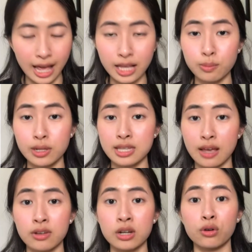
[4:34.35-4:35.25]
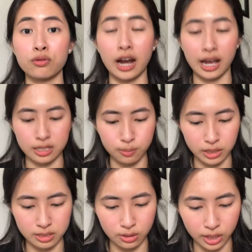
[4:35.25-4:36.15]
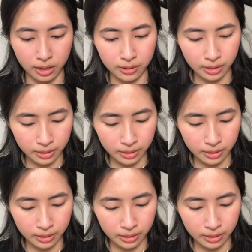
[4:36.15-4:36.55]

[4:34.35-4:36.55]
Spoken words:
x plus 7 over x plus 3.